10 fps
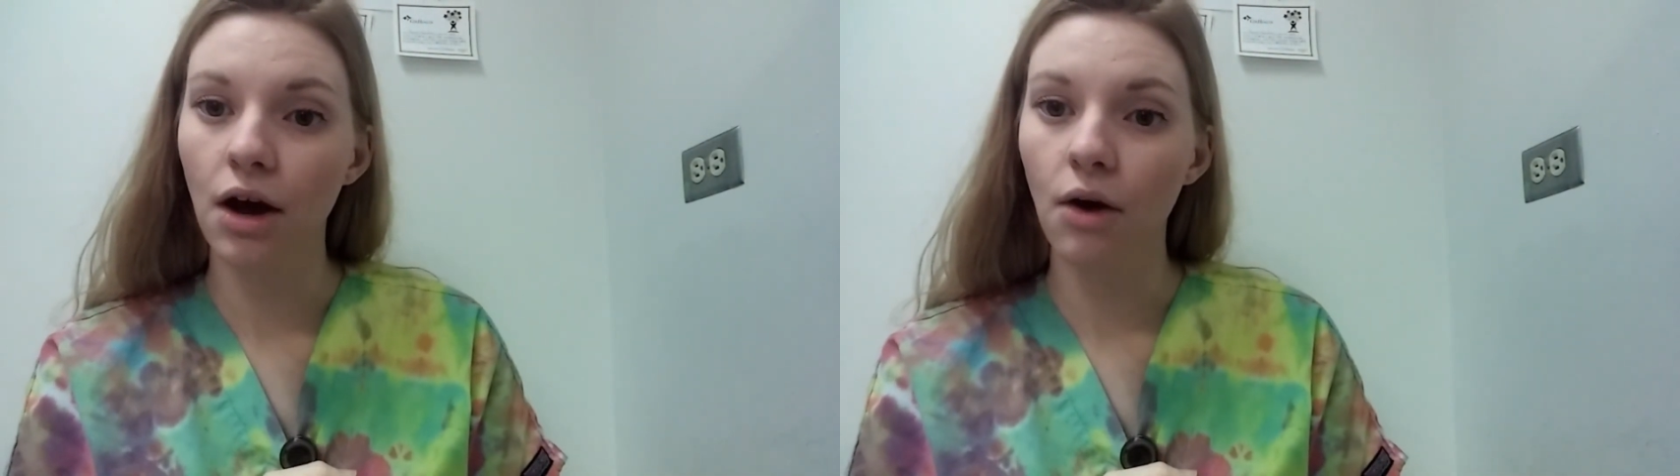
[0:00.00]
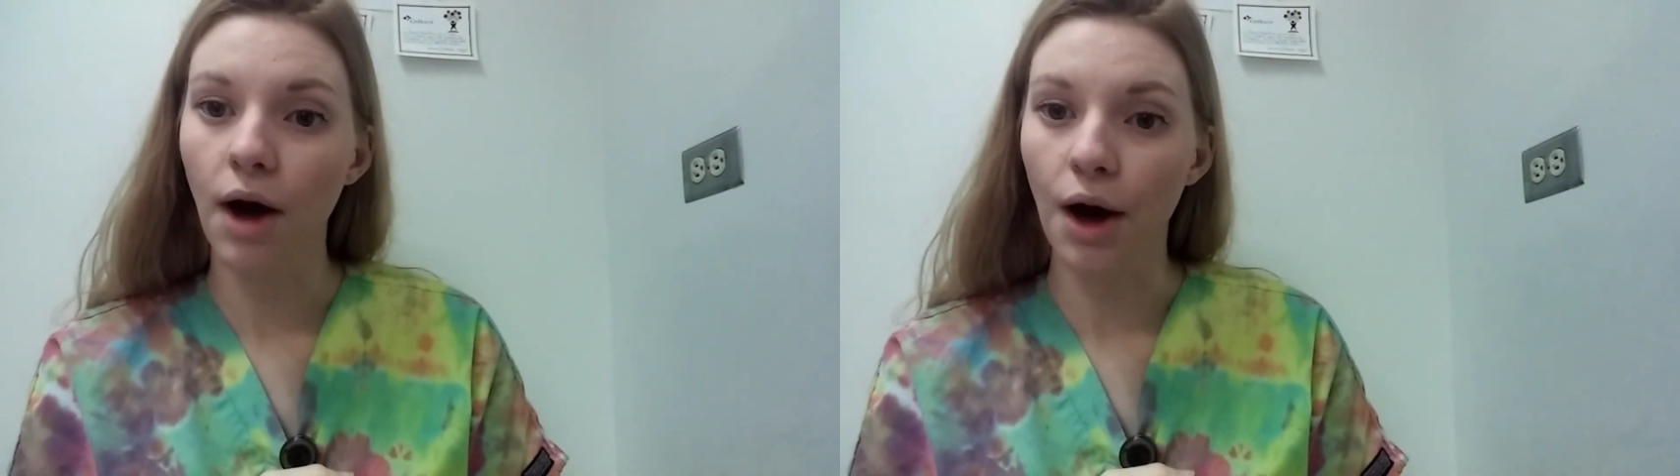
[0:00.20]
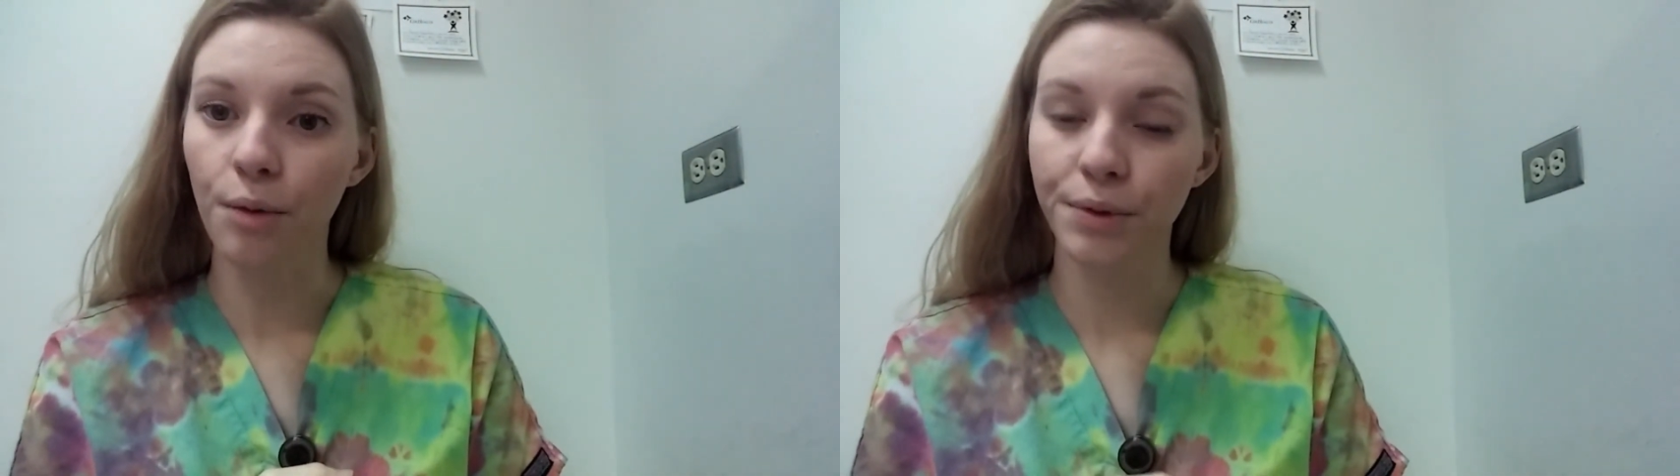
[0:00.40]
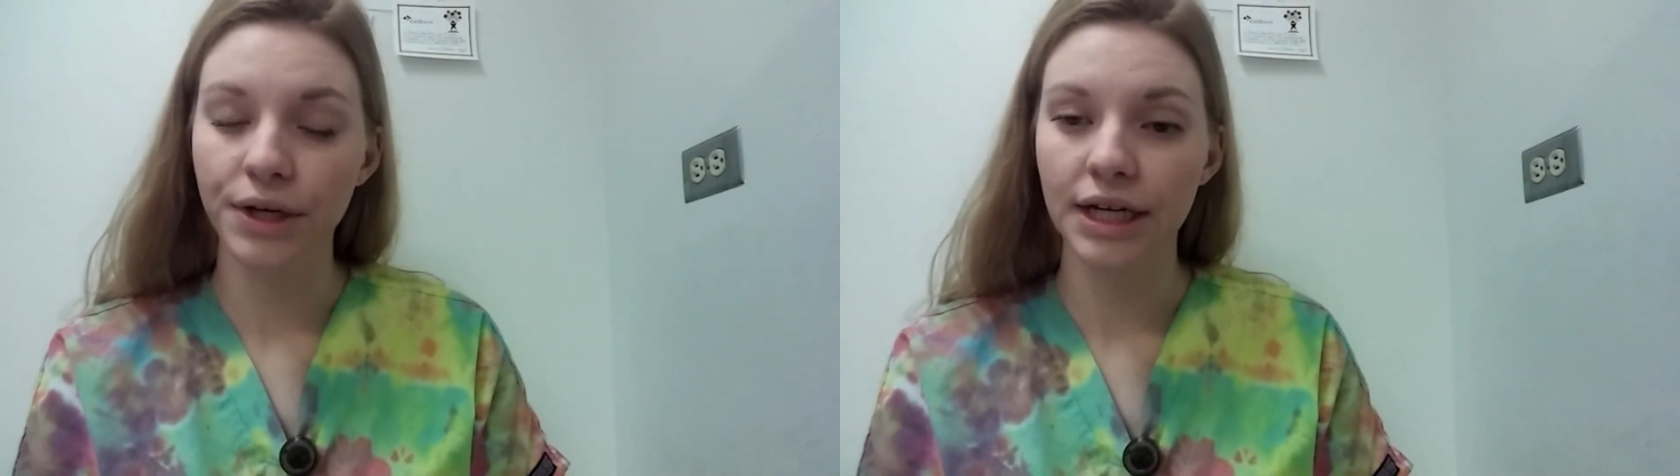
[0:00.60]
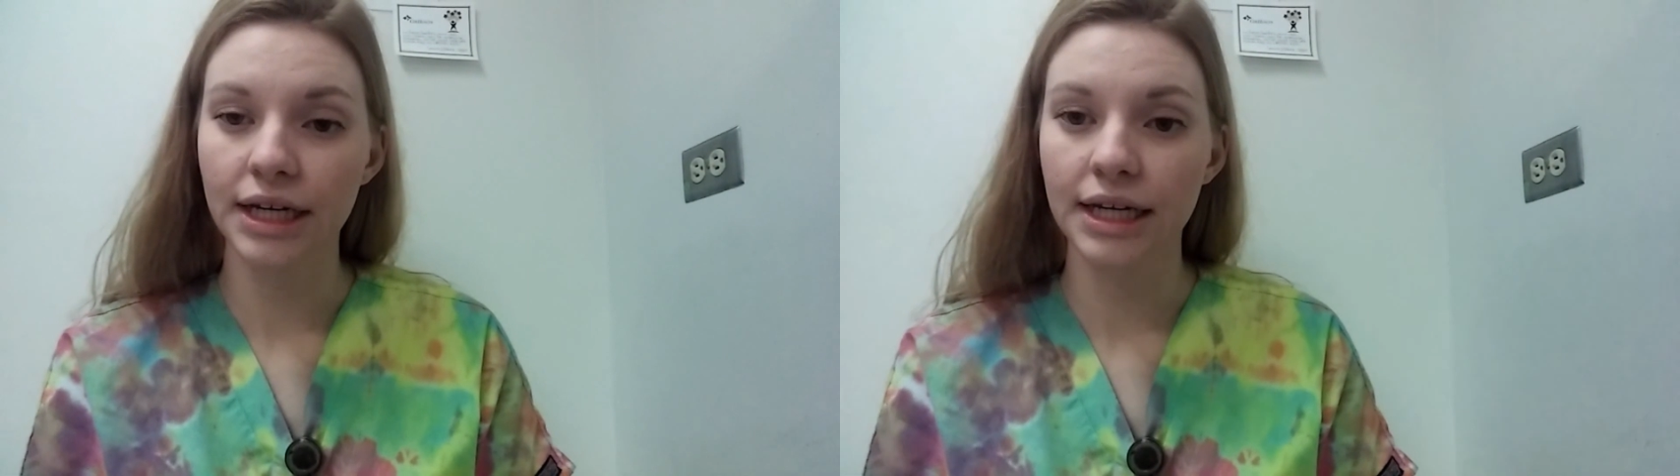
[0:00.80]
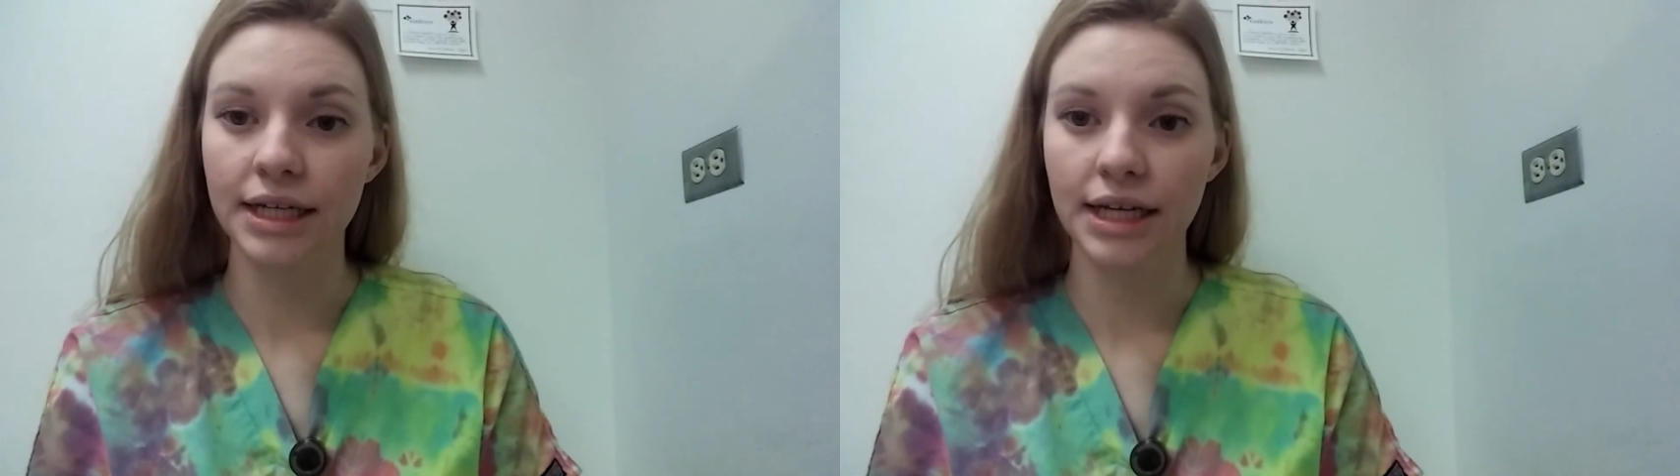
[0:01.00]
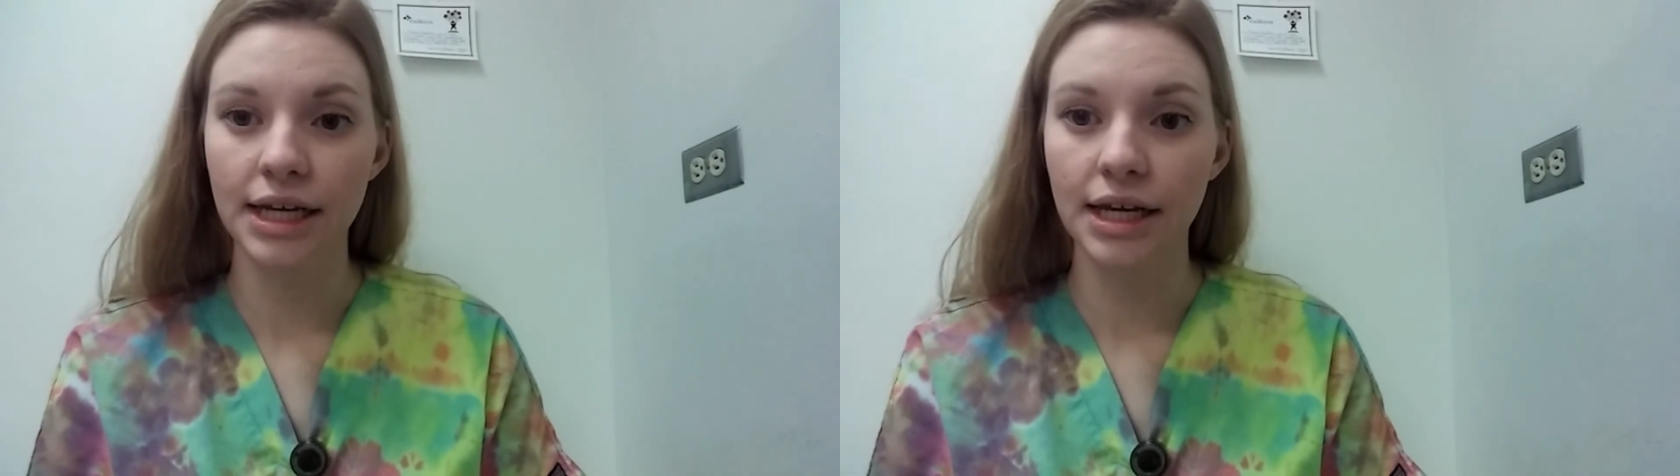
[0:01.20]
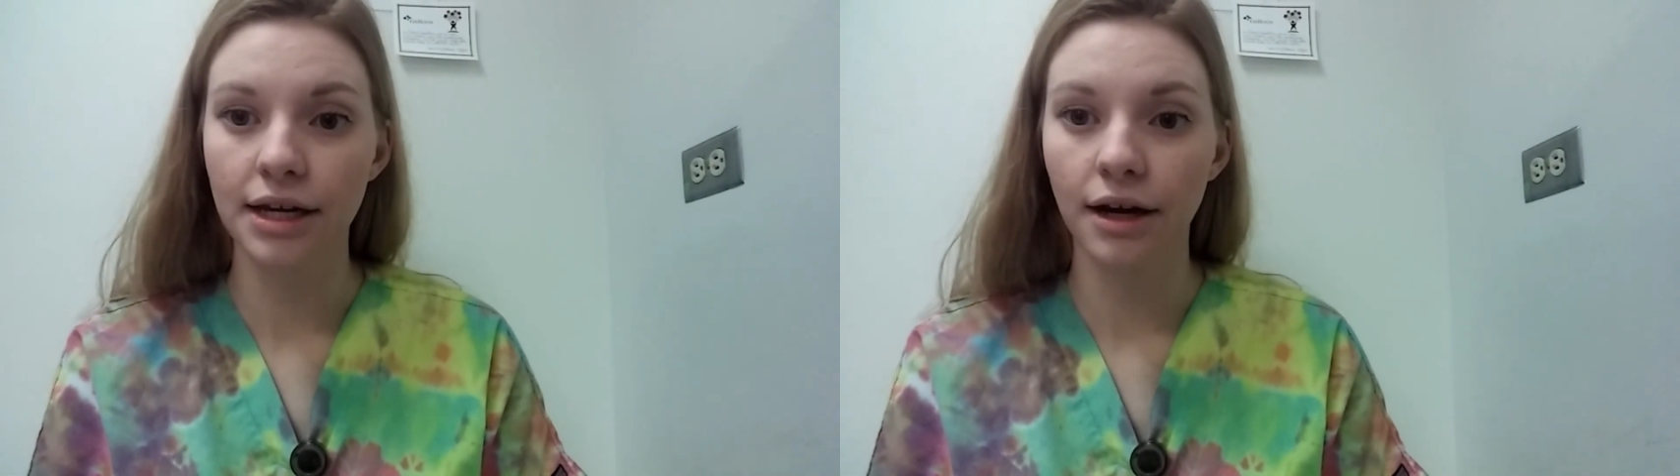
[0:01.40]
I'll put it in
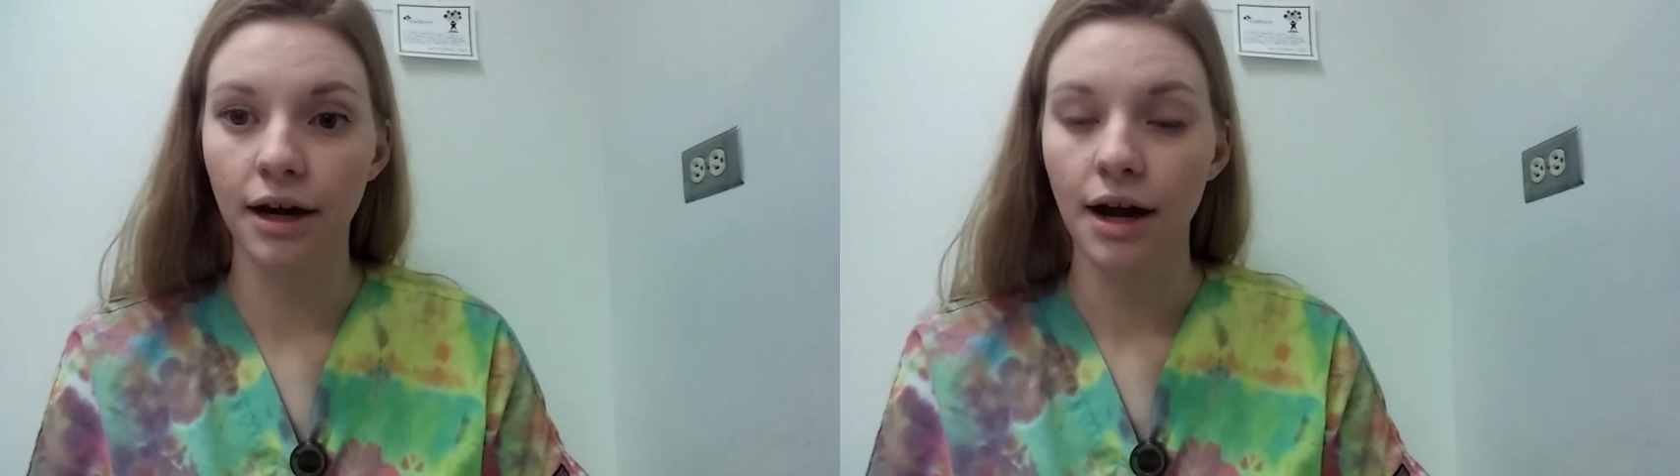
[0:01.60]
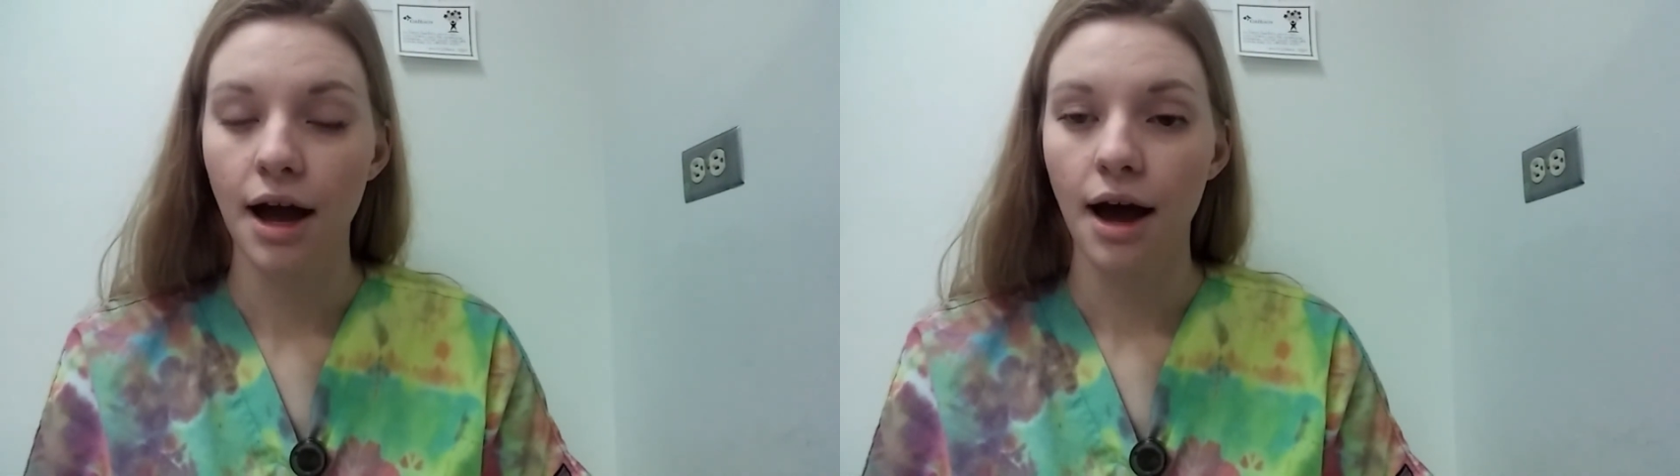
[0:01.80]
here.